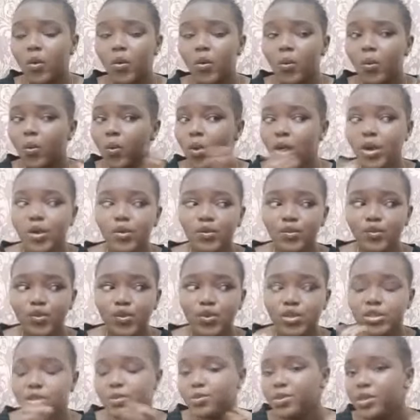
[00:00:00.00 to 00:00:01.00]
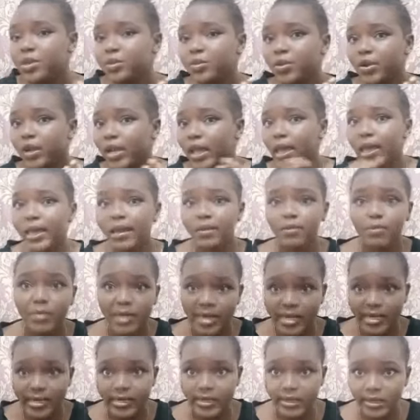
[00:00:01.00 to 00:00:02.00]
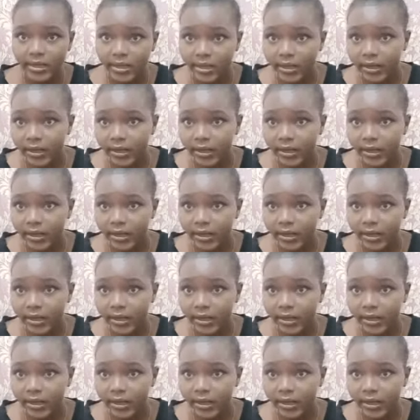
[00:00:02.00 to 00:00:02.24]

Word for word: one of those people like me